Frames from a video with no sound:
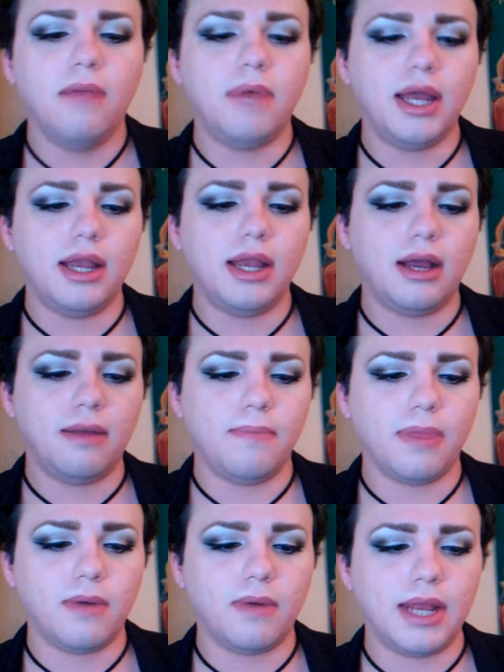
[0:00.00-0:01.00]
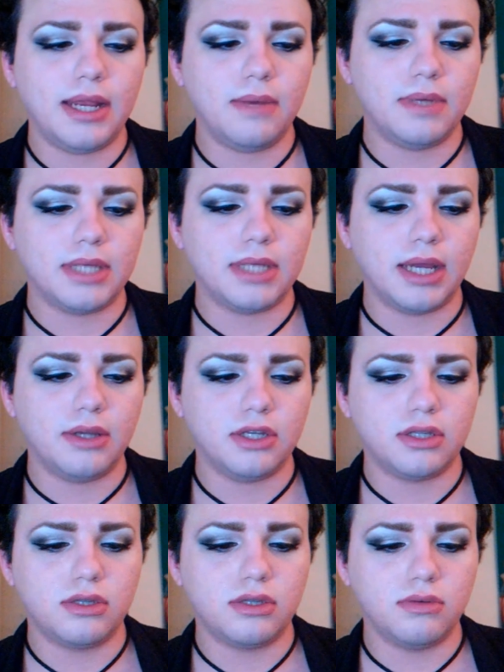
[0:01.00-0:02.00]
But what I did was I
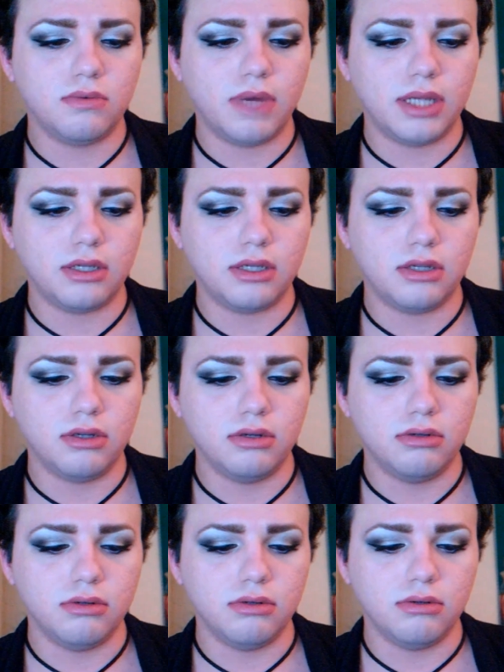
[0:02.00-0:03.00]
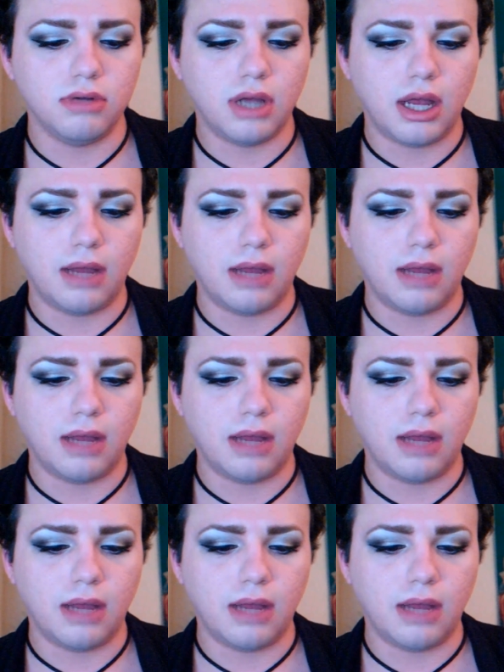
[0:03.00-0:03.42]
just went to